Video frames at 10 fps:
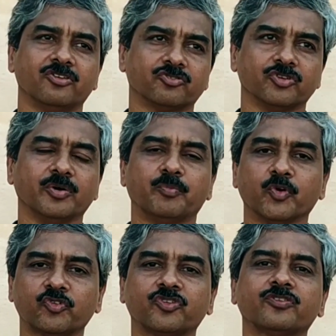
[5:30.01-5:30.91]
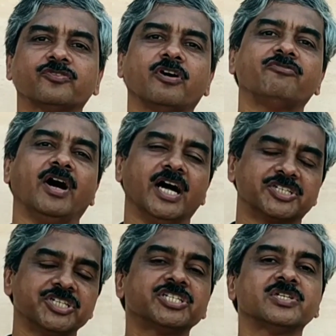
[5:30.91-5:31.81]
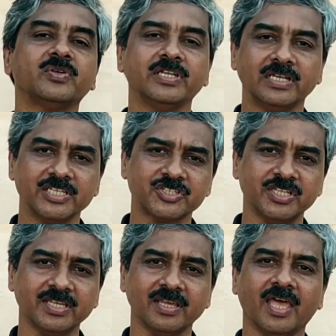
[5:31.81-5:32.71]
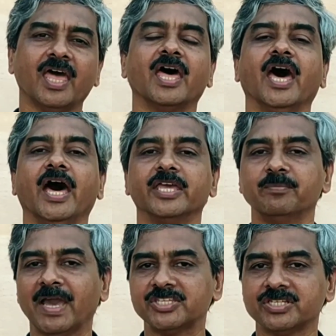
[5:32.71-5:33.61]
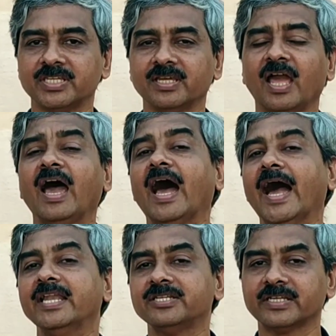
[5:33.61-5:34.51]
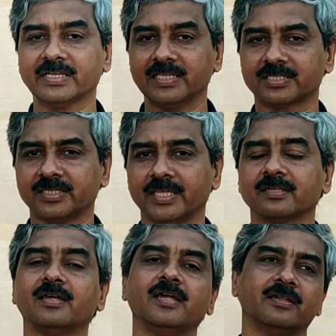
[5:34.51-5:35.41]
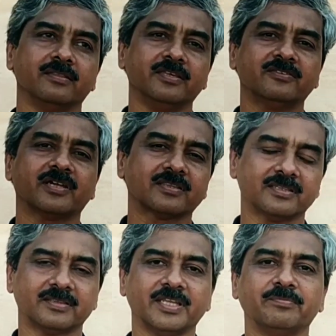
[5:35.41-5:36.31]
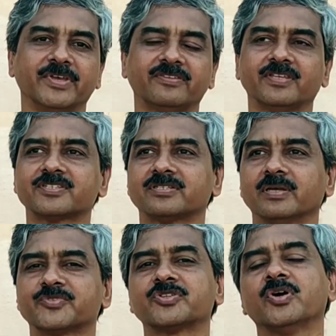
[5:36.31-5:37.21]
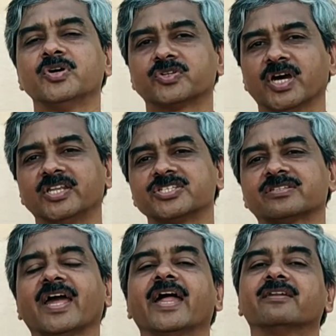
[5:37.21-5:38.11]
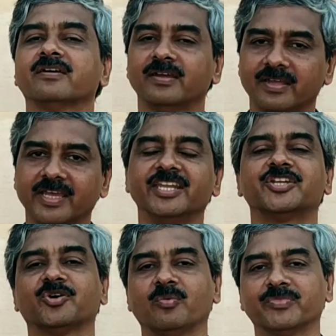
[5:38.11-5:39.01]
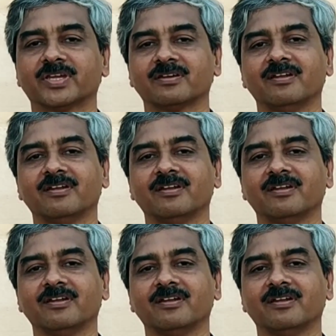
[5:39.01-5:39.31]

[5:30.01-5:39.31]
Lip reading: So the process of attentively listening, imagining and recollecting, these are the 3 basic steps to understand any topic.